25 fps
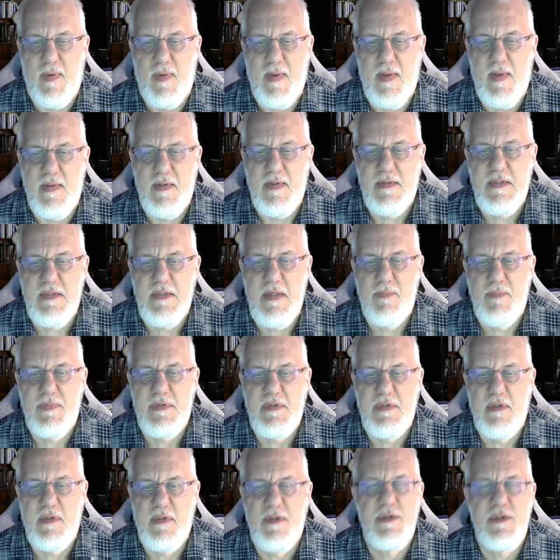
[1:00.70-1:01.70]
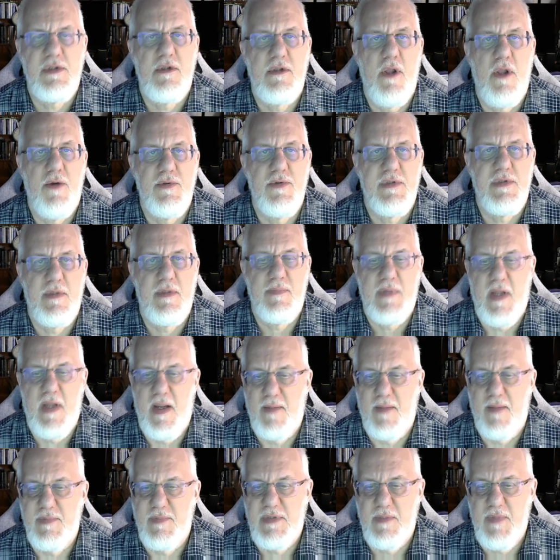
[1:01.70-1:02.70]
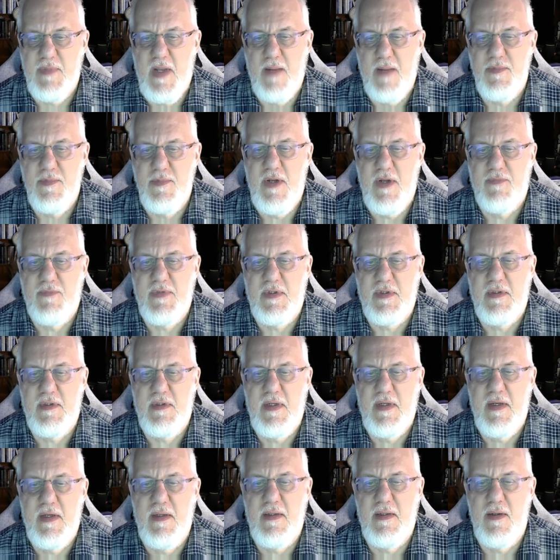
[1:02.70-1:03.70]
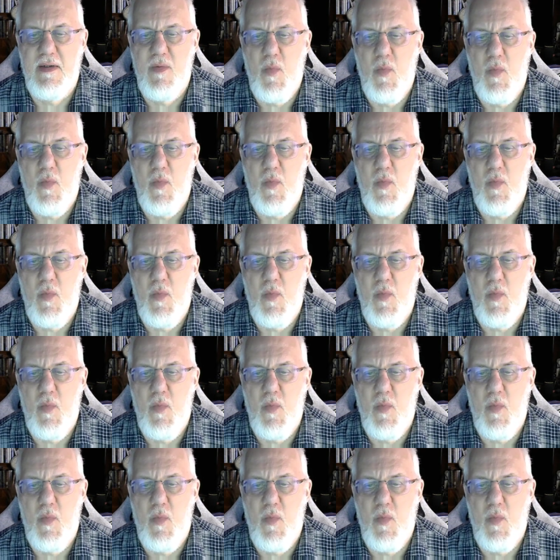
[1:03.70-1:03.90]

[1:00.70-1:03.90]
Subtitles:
And you see it's a little slow sometimes. Sometimes you have to click it and